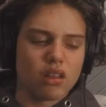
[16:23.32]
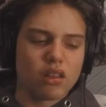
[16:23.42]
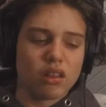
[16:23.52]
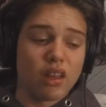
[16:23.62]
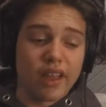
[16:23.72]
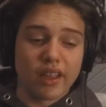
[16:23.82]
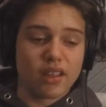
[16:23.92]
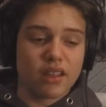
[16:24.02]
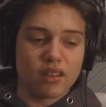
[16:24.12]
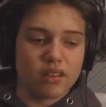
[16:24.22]

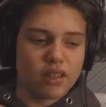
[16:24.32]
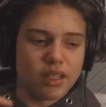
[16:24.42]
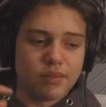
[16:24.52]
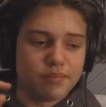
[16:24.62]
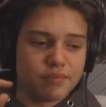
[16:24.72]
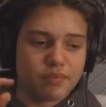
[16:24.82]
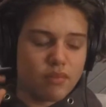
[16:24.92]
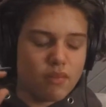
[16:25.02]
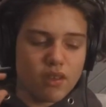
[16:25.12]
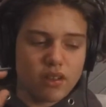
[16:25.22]
like
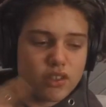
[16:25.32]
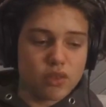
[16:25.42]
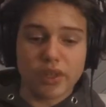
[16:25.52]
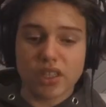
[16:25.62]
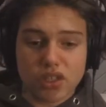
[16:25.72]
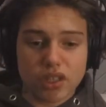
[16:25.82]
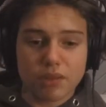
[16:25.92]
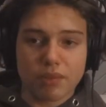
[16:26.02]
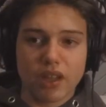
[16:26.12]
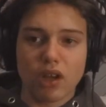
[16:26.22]
Sweet
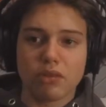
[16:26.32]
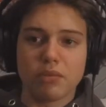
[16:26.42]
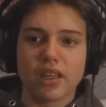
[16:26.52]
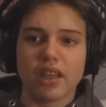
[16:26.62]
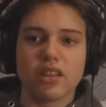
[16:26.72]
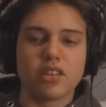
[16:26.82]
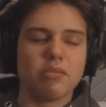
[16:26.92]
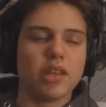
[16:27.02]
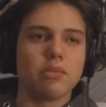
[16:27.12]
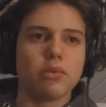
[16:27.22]
Trip. It helped me get into
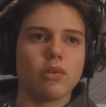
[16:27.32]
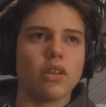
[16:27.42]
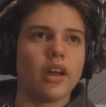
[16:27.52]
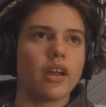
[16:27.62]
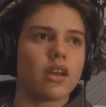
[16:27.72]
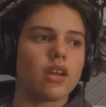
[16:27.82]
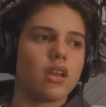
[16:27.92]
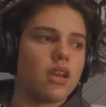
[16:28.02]
people like